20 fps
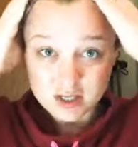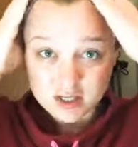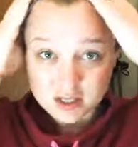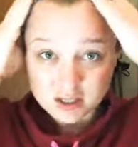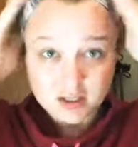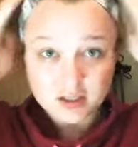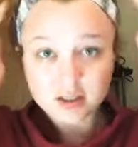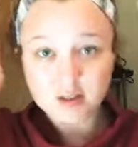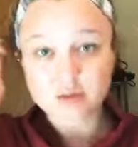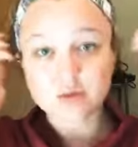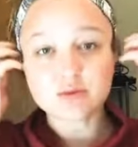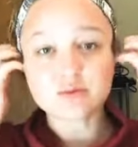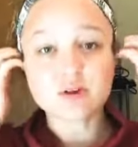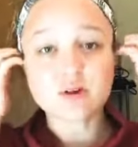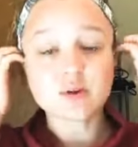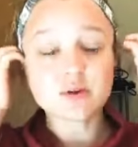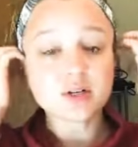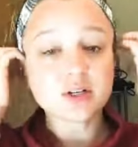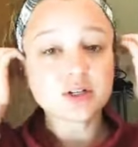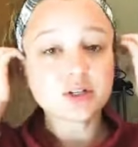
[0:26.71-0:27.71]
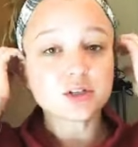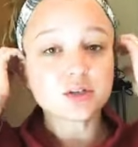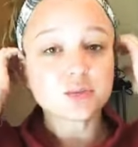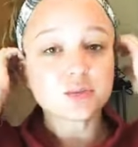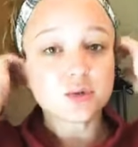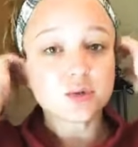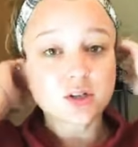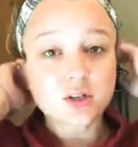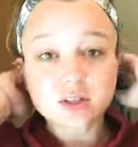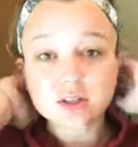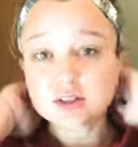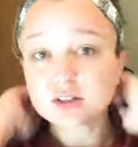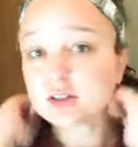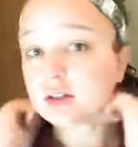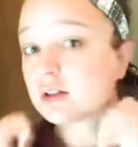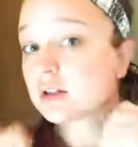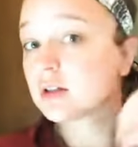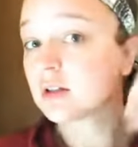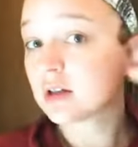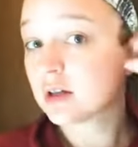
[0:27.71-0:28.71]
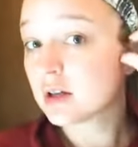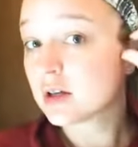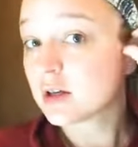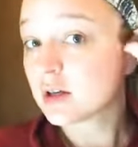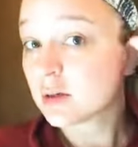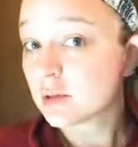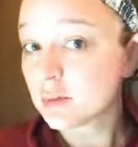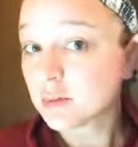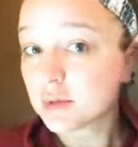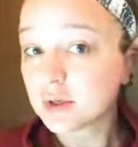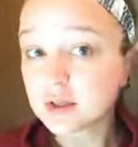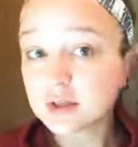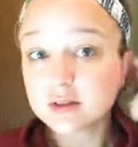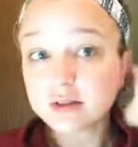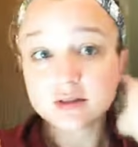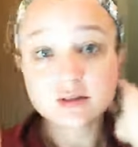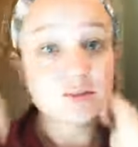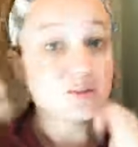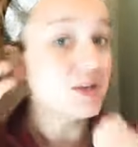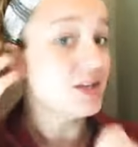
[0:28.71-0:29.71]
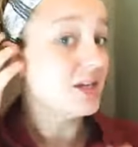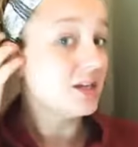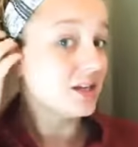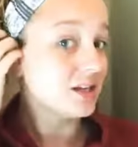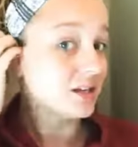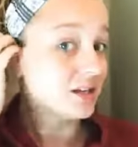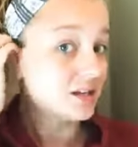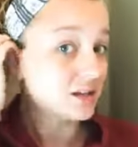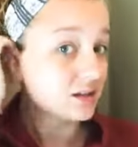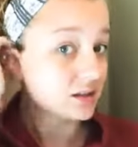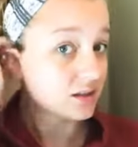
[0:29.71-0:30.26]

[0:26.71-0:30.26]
liquid foundation brush, because being,